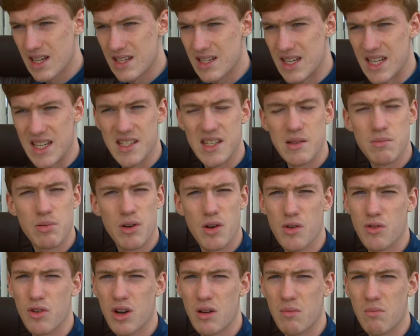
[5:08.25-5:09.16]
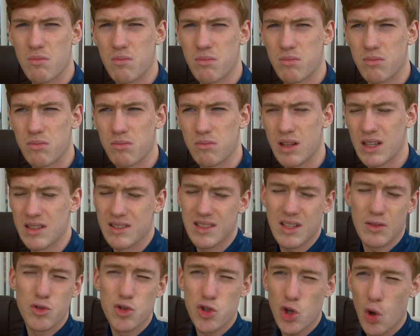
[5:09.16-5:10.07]
Disney program. That
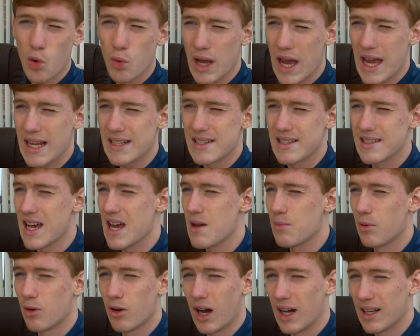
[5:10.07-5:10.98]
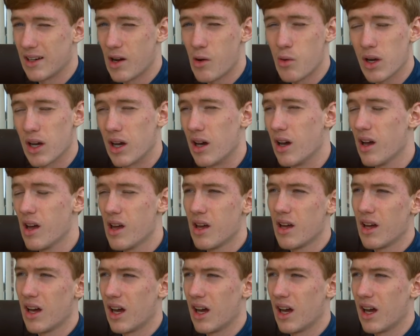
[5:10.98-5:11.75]
sounds so gay to say, but I don't care.